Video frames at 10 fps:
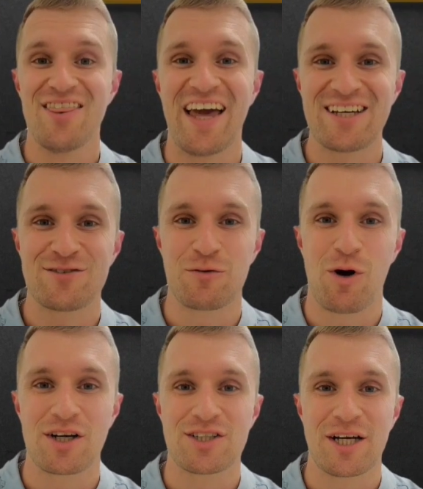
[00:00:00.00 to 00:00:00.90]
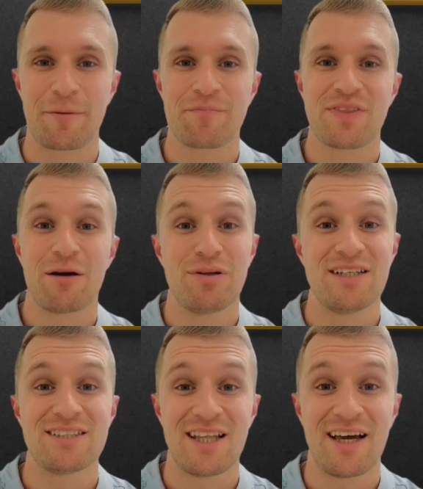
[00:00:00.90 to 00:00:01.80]
Thanks for watching.
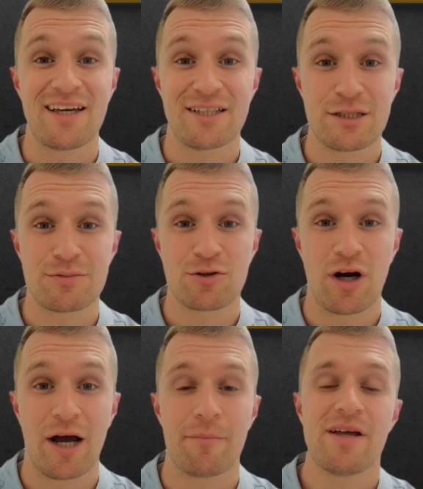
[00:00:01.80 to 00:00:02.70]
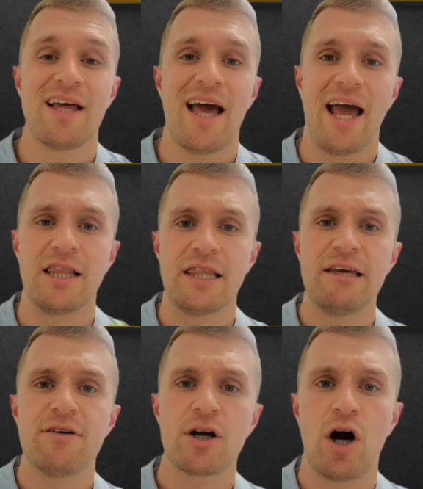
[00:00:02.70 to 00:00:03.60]
Please like and subscribe, and
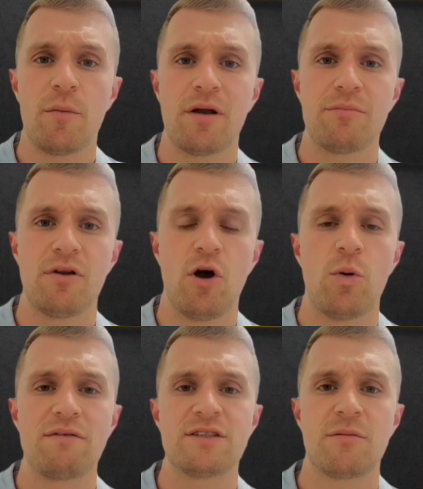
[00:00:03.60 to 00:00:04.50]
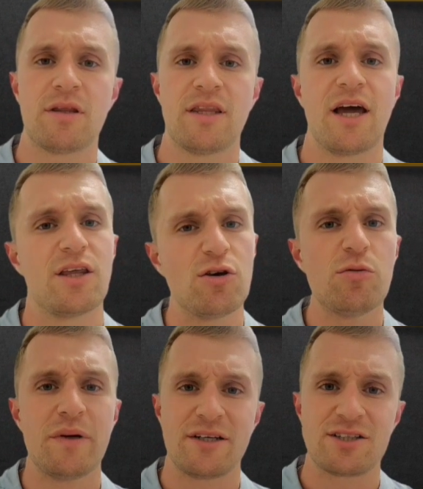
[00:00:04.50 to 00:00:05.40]
leave a comment below of something that
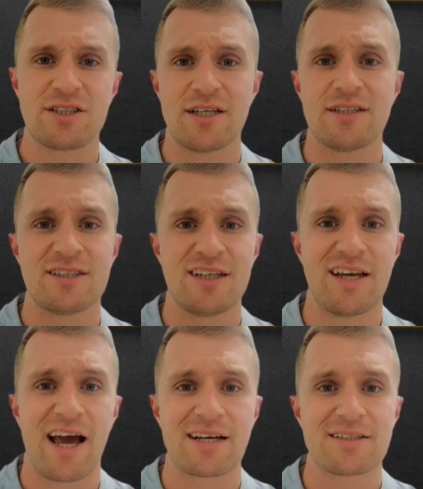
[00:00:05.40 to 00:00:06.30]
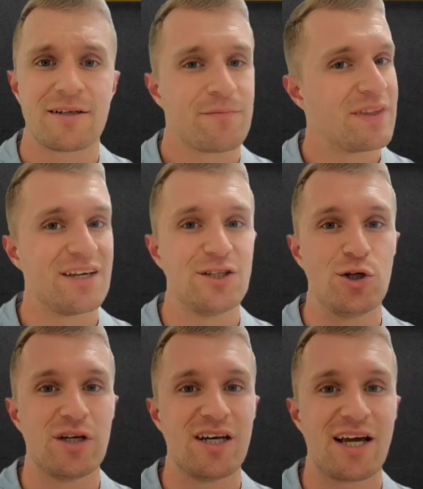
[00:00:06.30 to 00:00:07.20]
you'd be interested to see next.
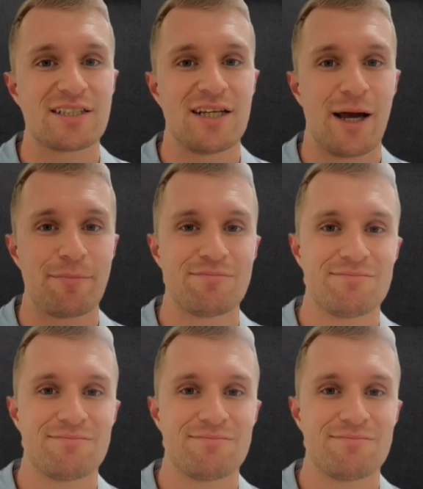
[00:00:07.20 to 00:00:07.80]
Tune in next time.